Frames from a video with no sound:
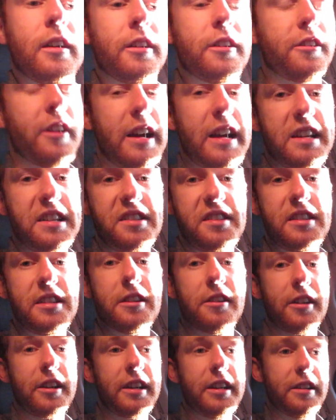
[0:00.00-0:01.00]

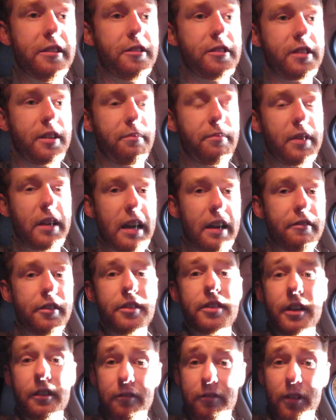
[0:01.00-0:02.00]
AC or heat or something,
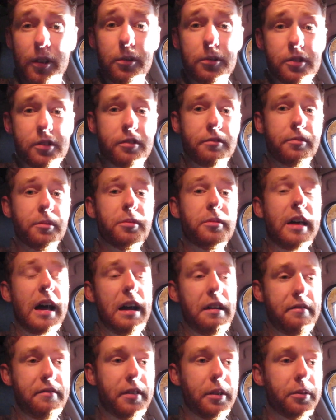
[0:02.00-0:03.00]
everything flows through
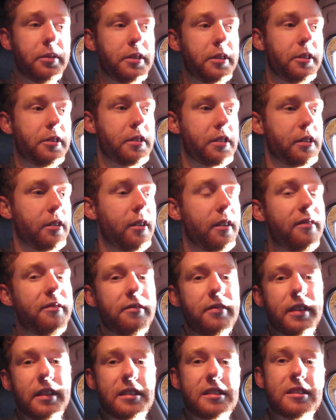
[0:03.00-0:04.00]
that filter. So
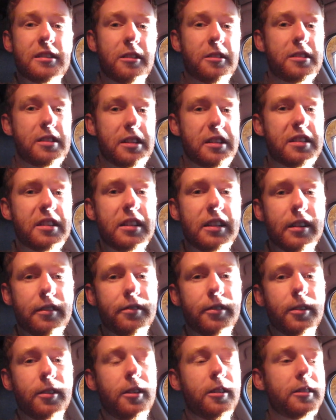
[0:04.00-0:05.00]
if it starts to sit there
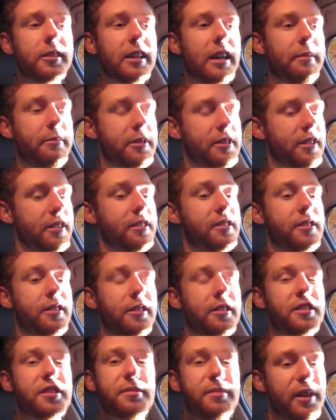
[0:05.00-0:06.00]
for a long time, it's going to
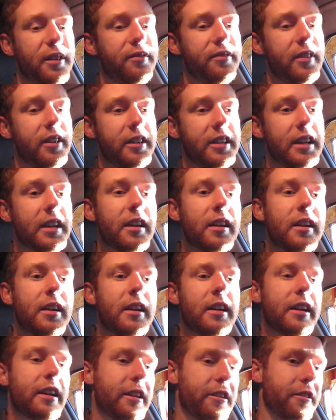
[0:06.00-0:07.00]
start to smell funny
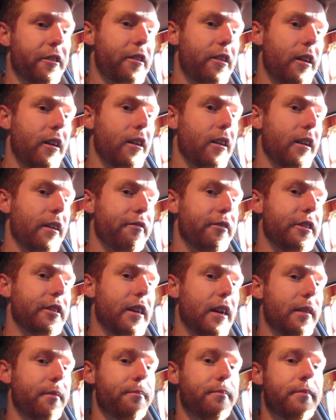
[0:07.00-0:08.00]
in your car every
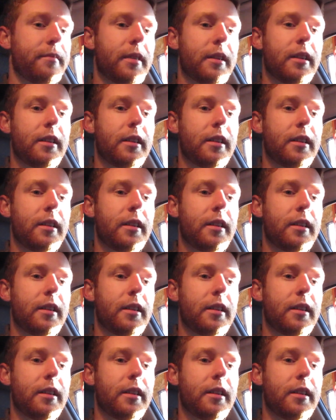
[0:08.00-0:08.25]
time